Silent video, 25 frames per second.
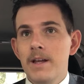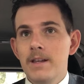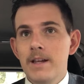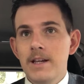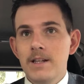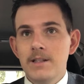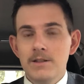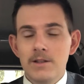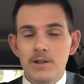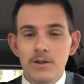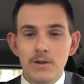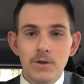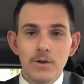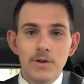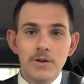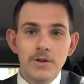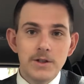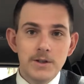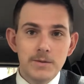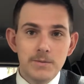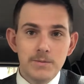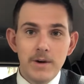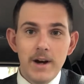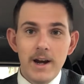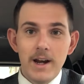as the dawn
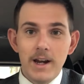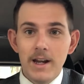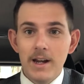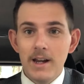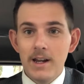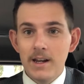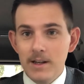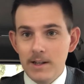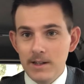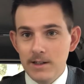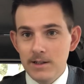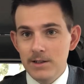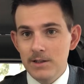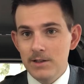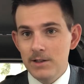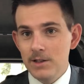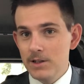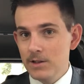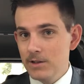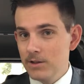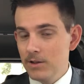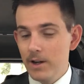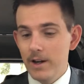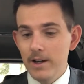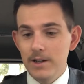is breaking and
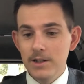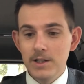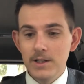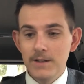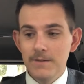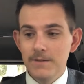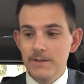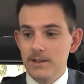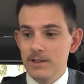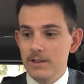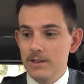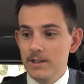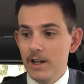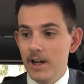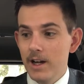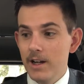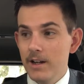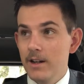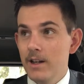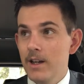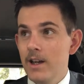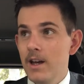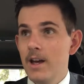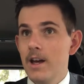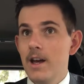his night shift is
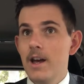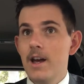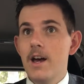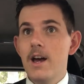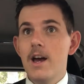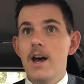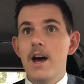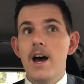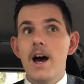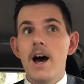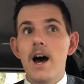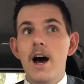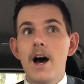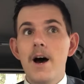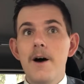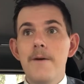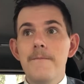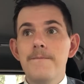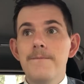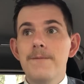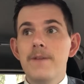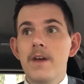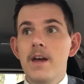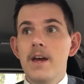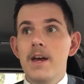done,
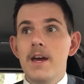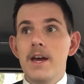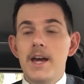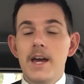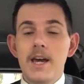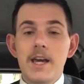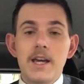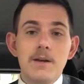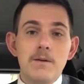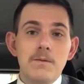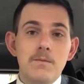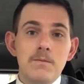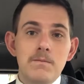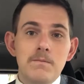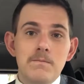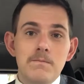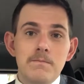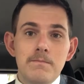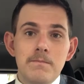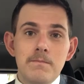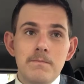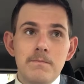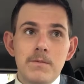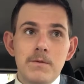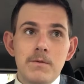um, he
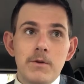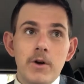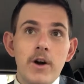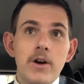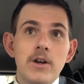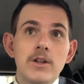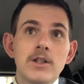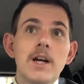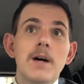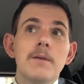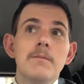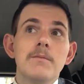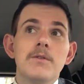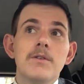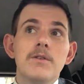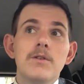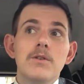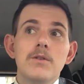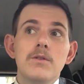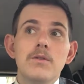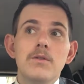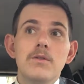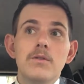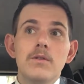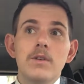goes up
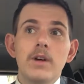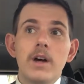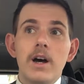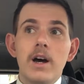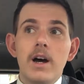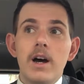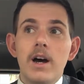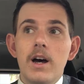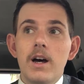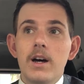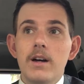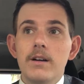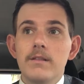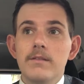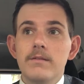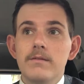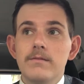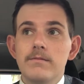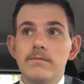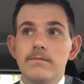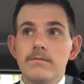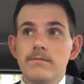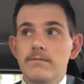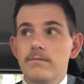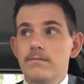to uh,
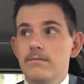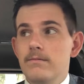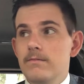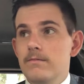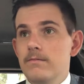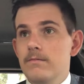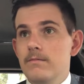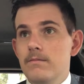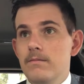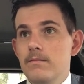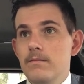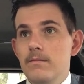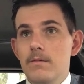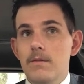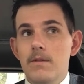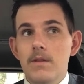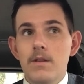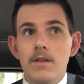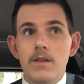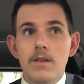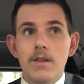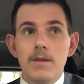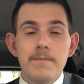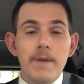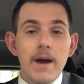
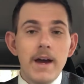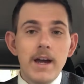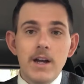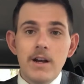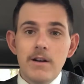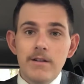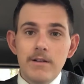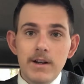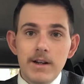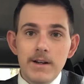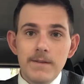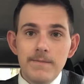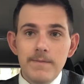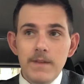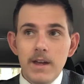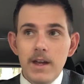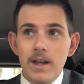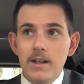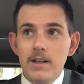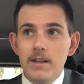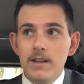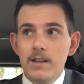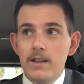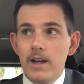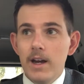the bakery
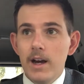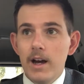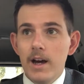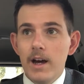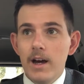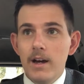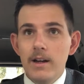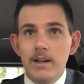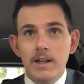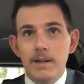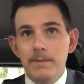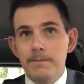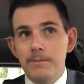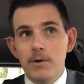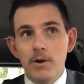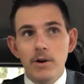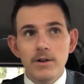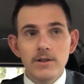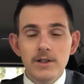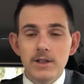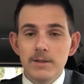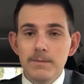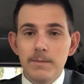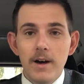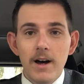and uh, he
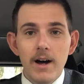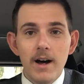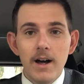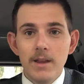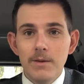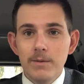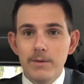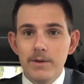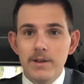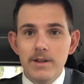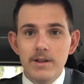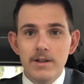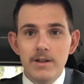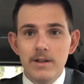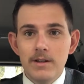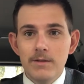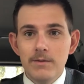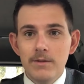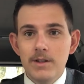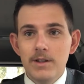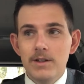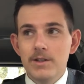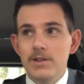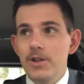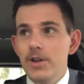crosses path with a
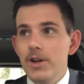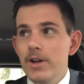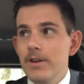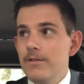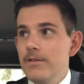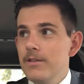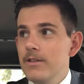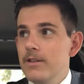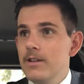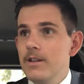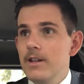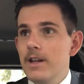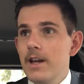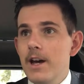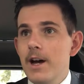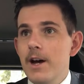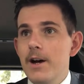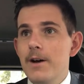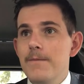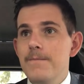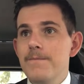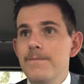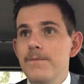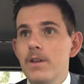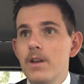with a servant
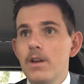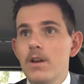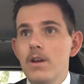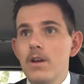um,